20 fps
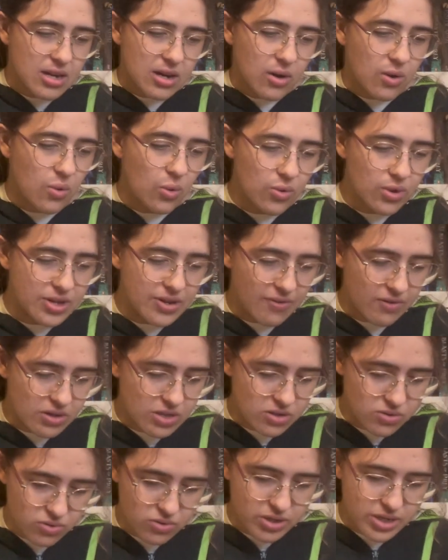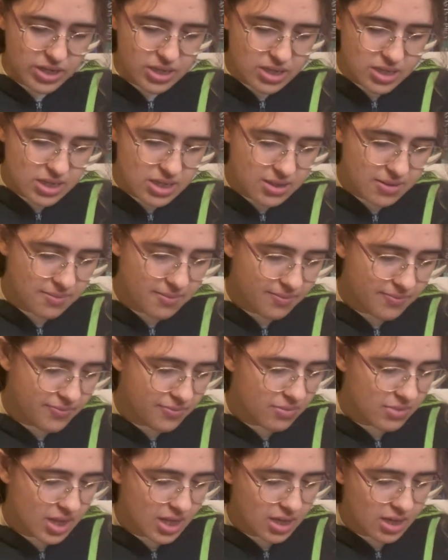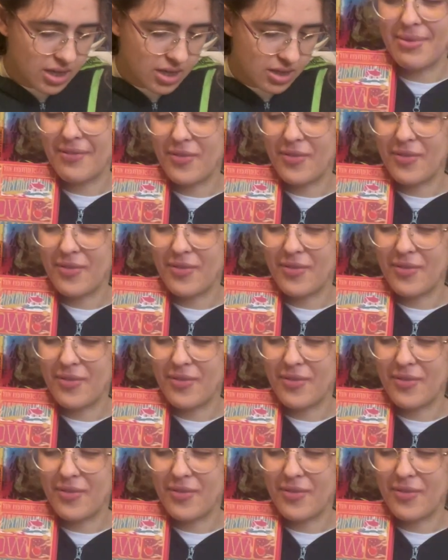All the different stories. If